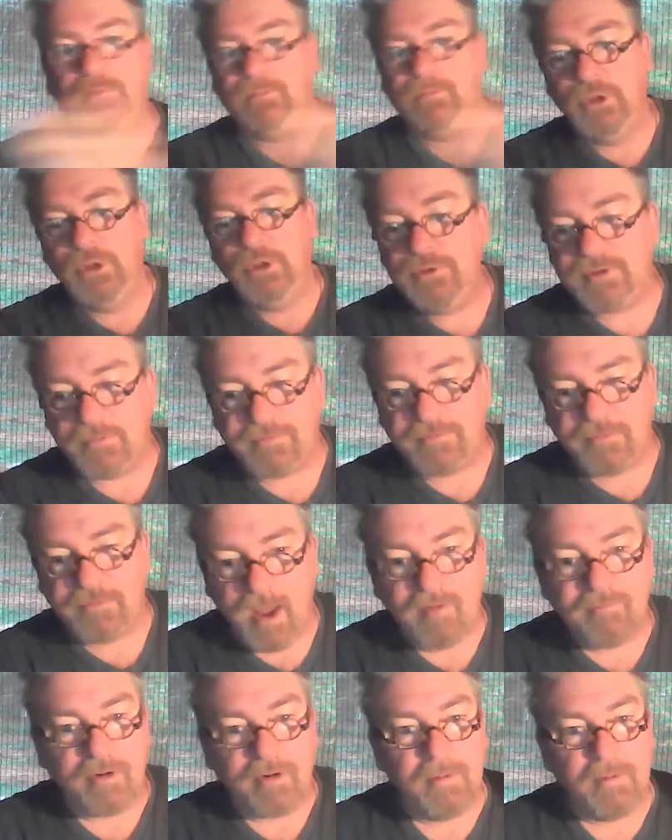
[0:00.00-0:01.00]
lose it
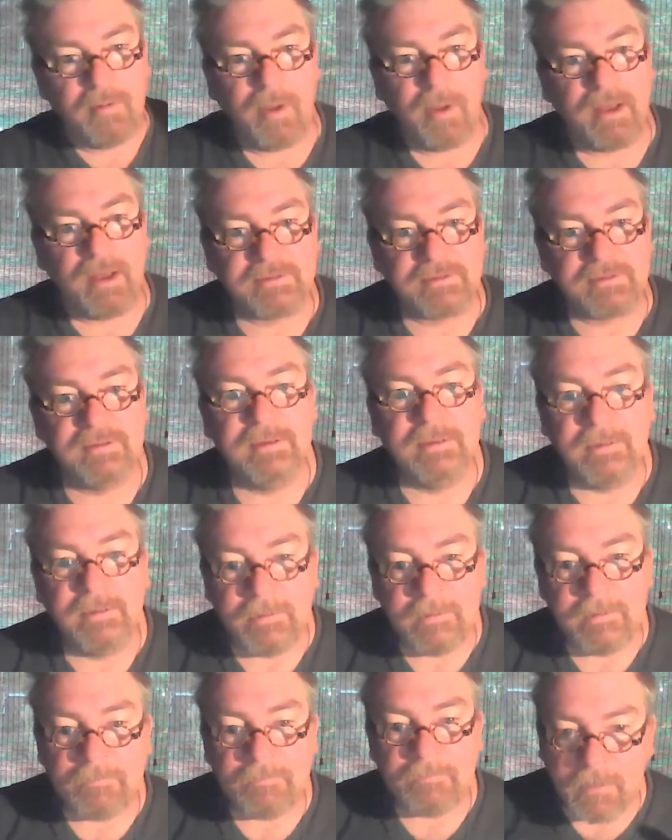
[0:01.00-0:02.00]
forever, but,
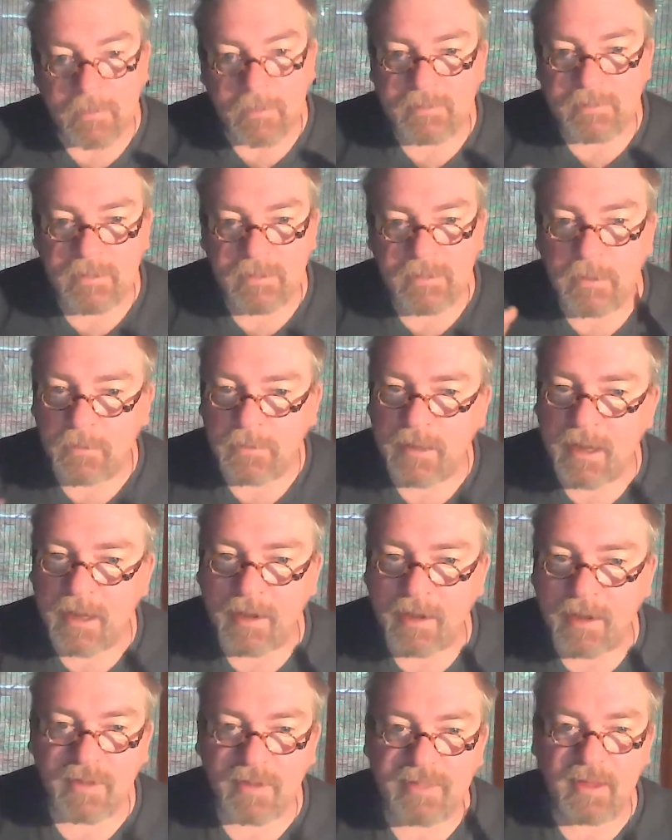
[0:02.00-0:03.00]
you know, you
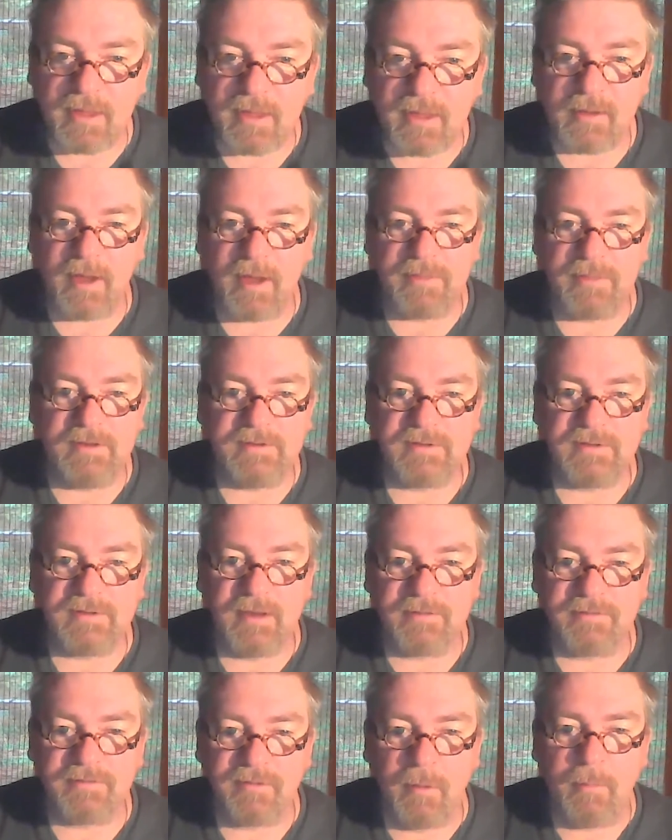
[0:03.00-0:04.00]
have to think about these
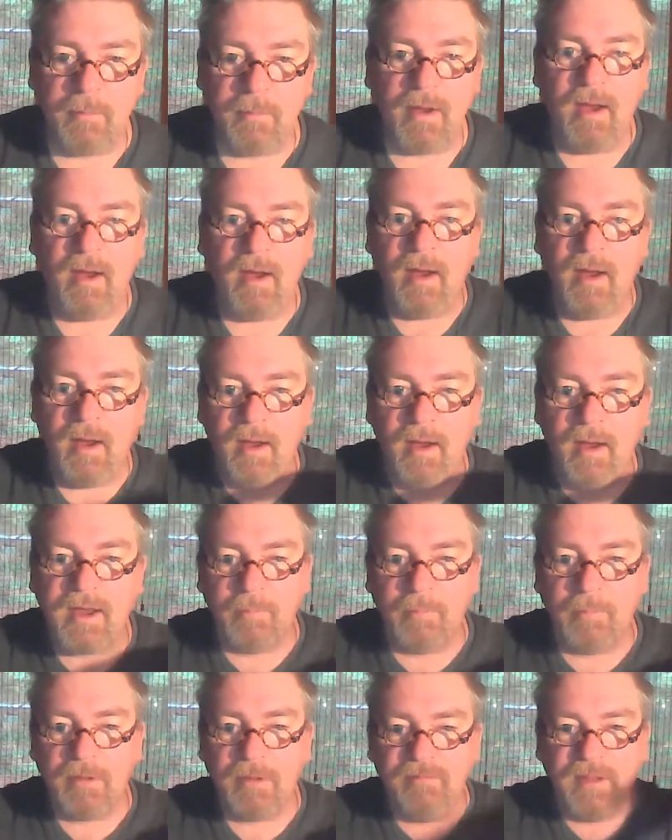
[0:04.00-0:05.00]
things from a
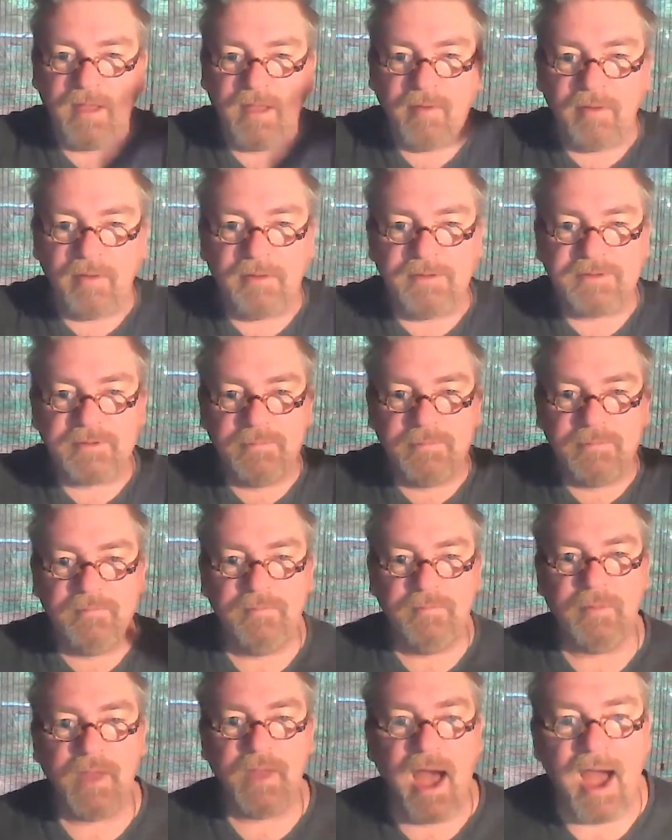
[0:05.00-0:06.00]
couple of levels
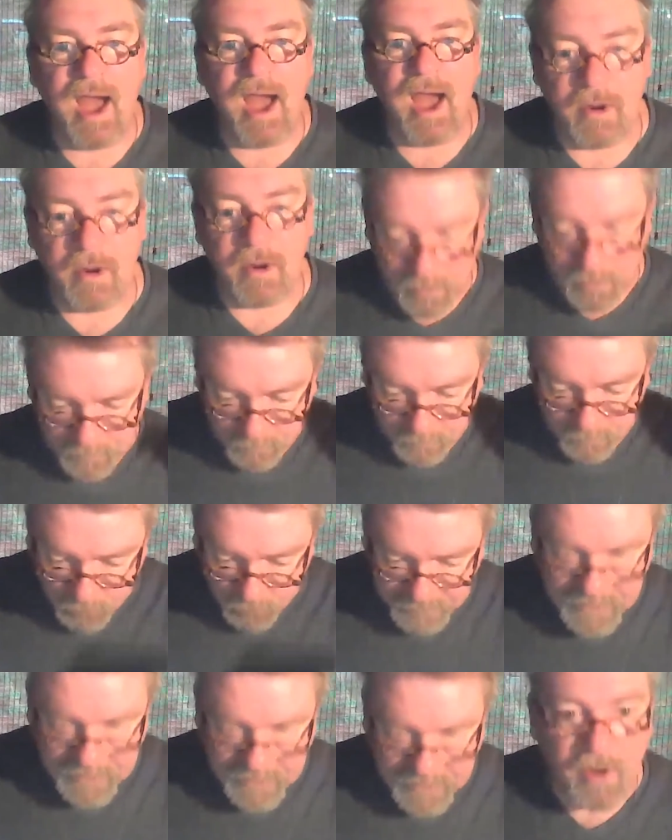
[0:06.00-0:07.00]
higher and
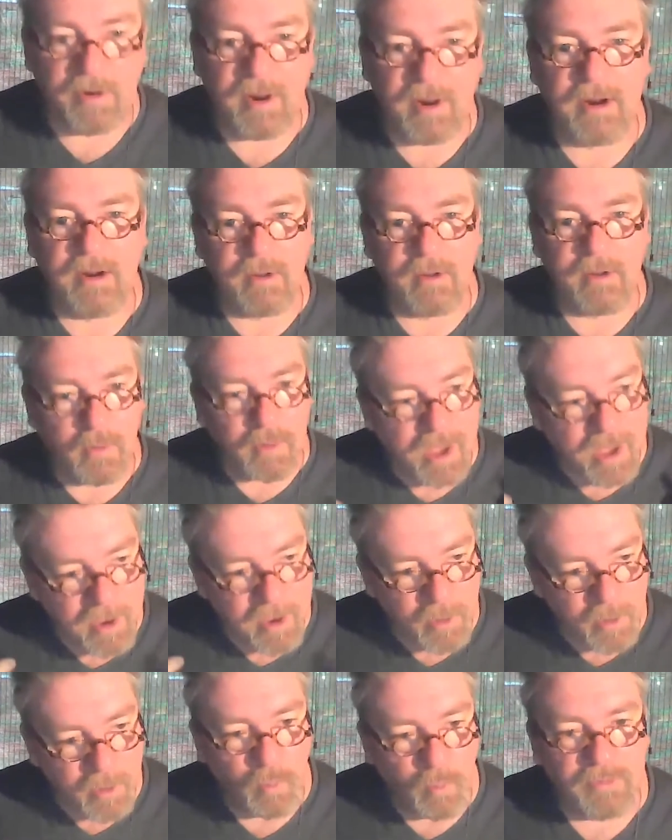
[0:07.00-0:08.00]
look down at it and go,
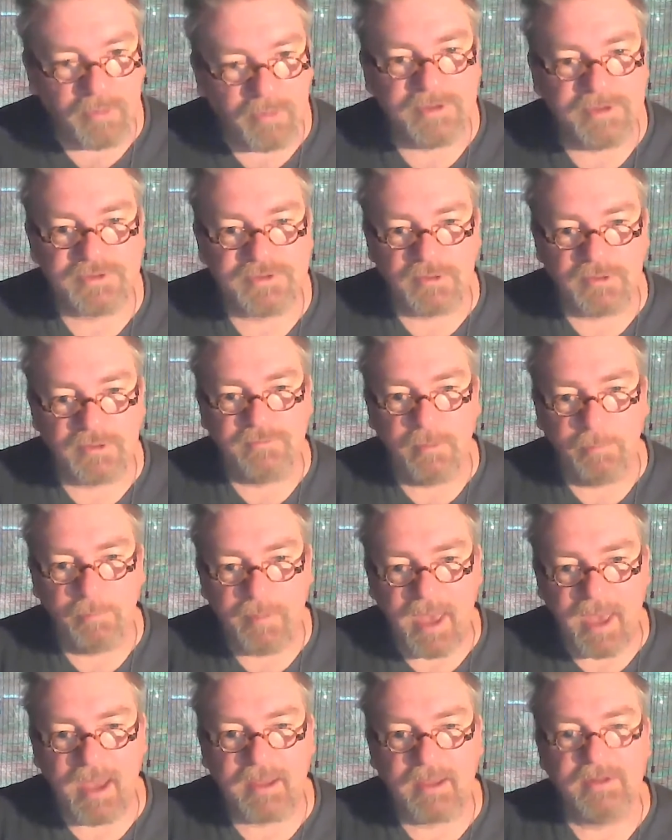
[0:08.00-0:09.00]
how will this serve the
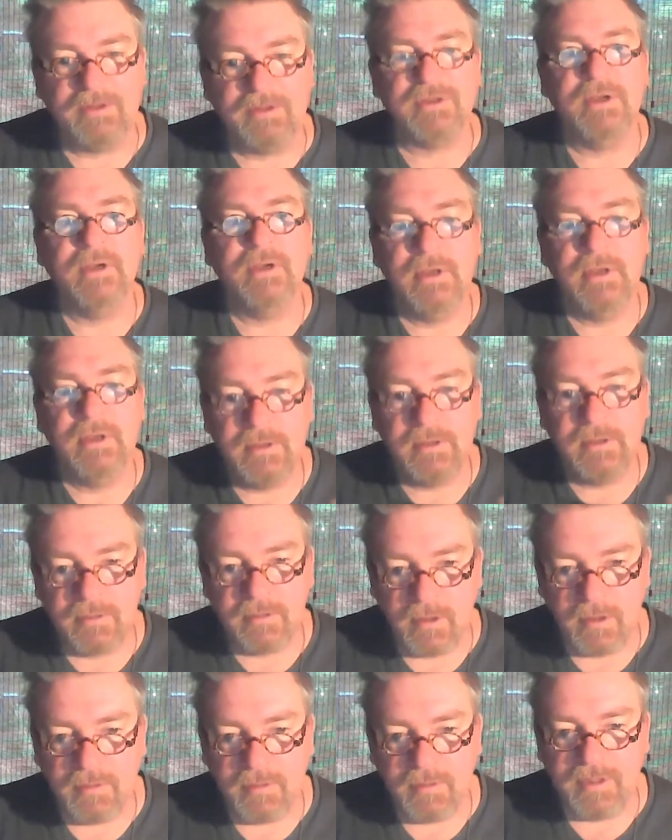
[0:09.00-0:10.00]
package,
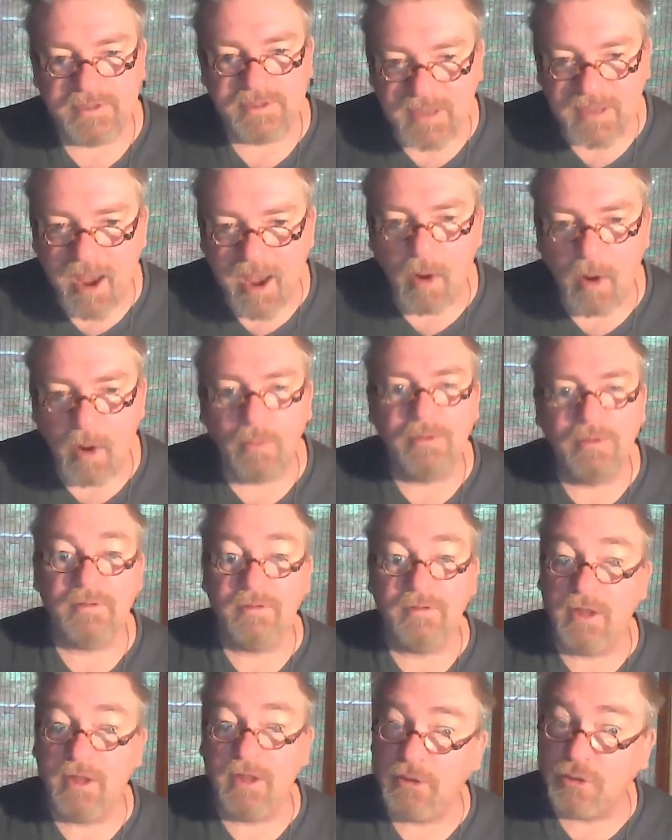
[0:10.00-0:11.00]
the sound,
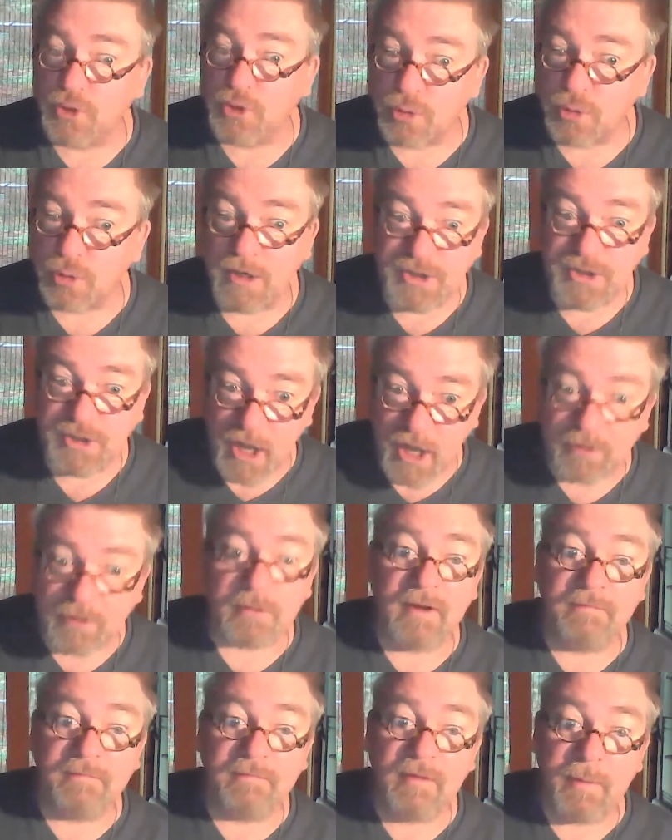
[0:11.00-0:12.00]
the
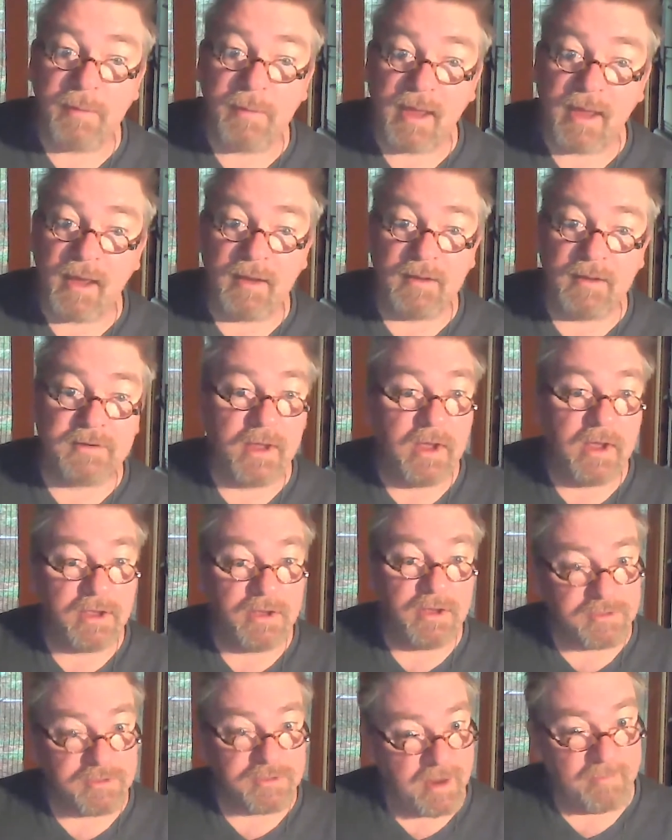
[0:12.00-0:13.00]
trajectory of the band?
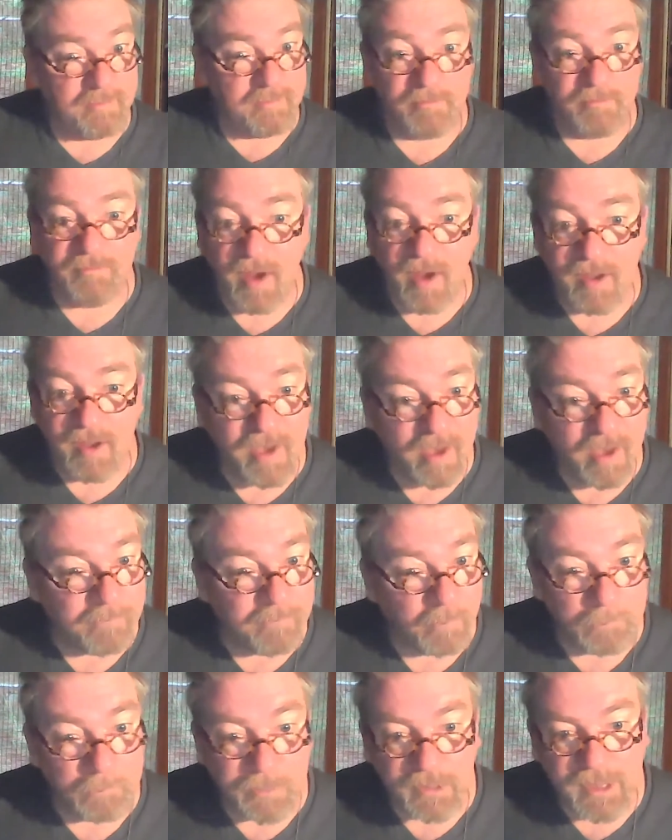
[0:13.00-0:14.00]
You should have a
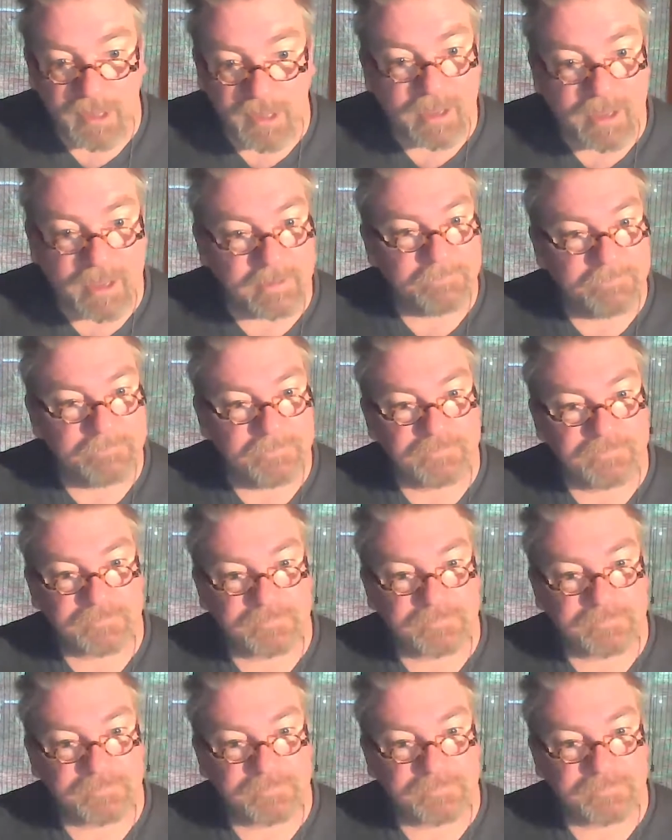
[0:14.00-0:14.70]
five-album plan.